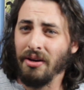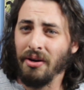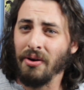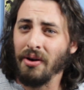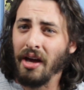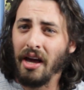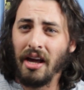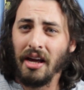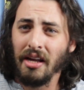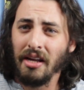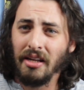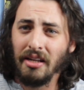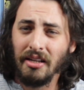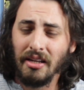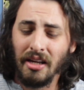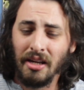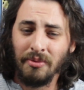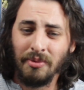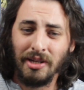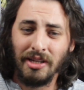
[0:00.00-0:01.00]
Okay,
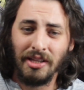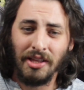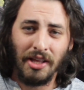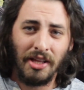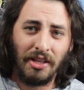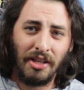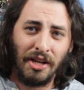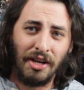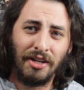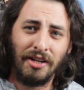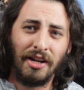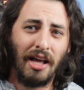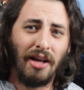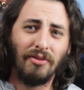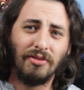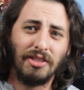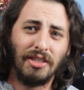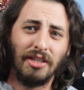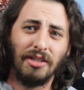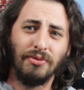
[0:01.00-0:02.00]
I mean, it
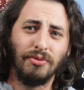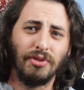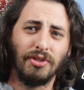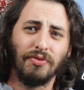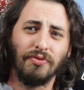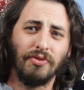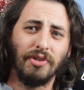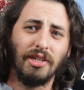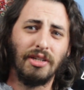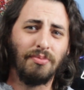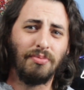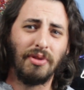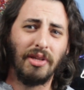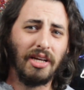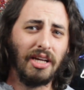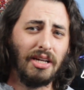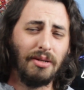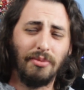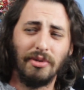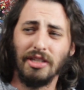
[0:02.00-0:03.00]
announced that it was free to
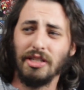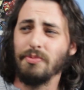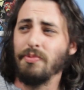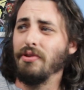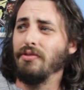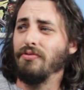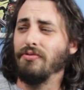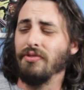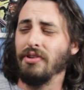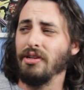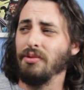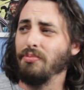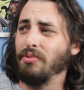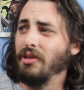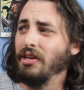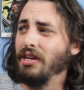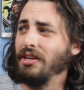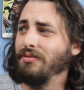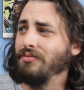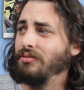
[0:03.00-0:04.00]
play, but it's been free to
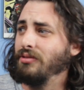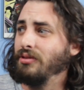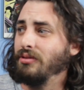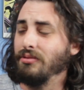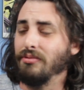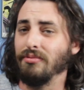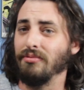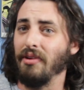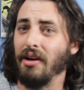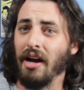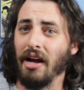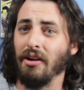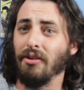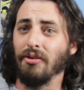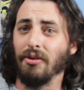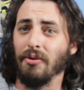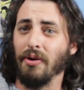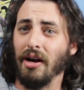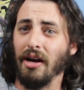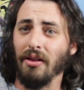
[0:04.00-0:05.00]
play for I don't
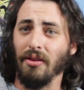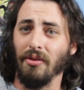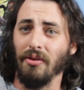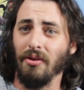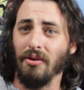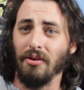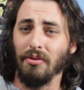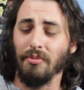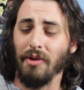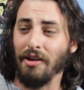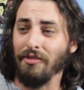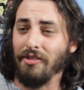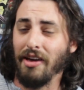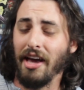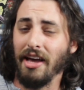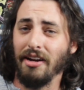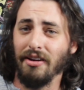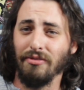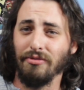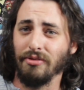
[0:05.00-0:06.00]
know how long. I've
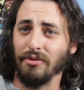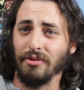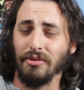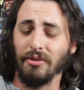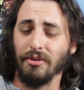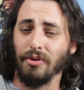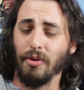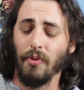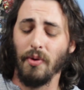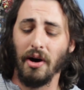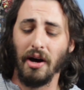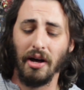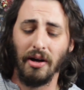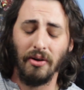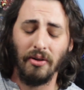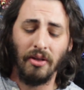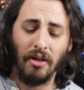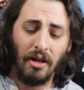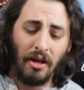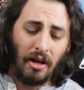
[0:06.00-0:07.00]
had it for a little
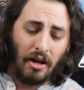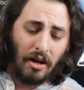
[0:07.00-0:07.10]
while.